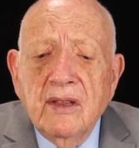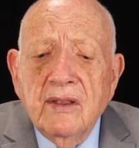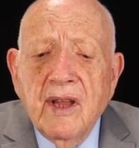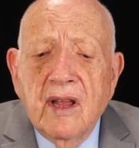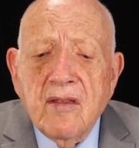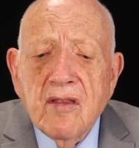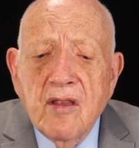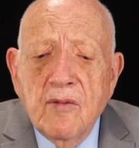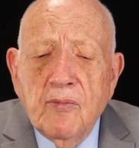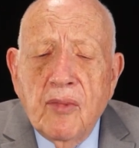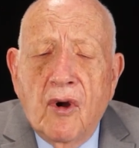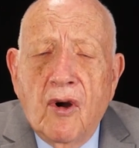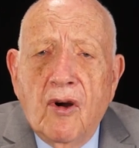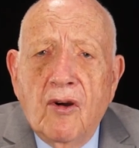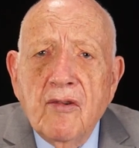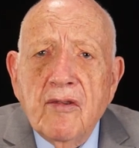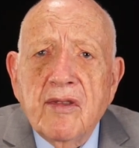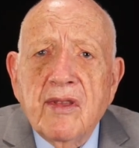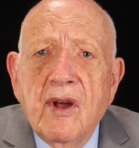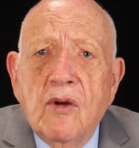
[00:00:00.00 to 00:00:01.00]
Let's
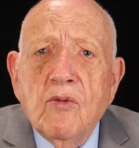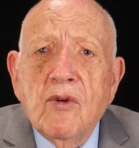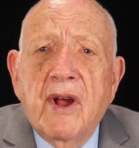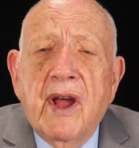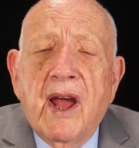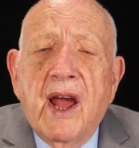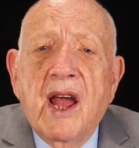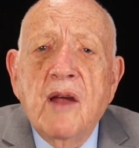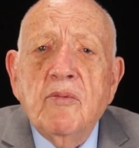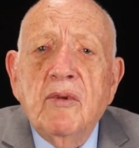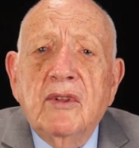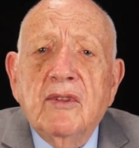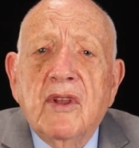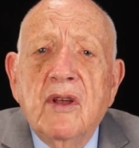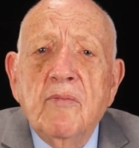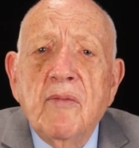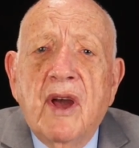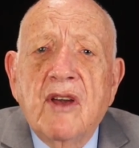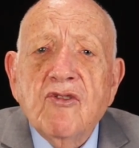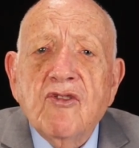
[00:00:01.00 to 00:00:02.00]
suppose that we're able
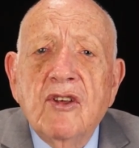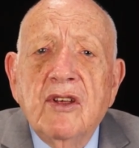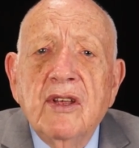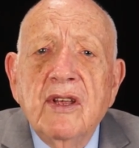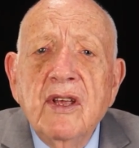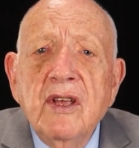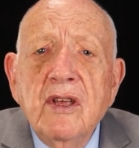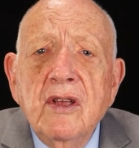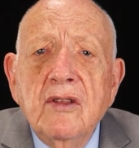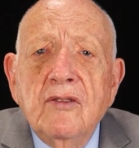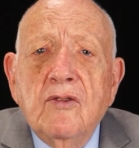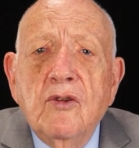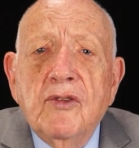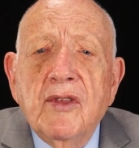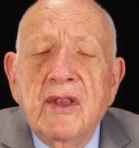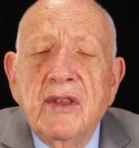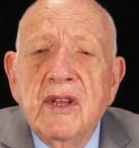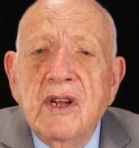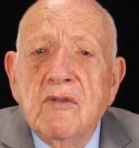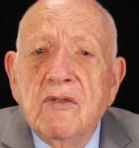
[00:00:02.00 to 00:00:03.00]
to measure to
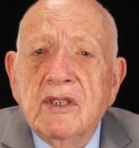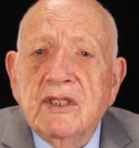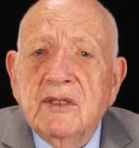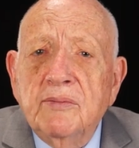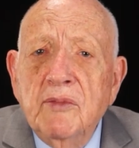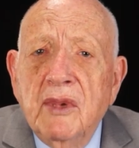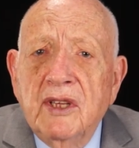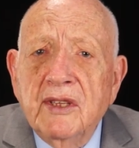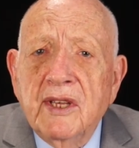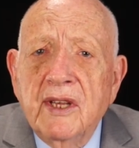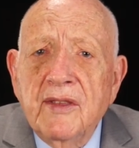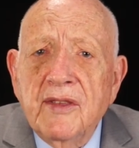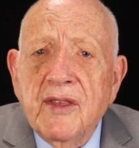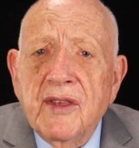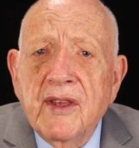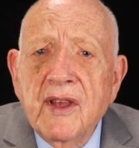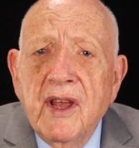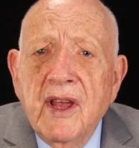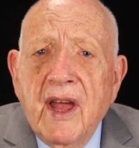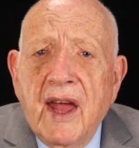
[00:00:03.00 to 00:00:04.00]
the nearest
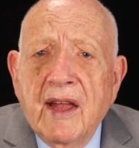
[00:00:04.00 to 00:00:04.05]
millionth,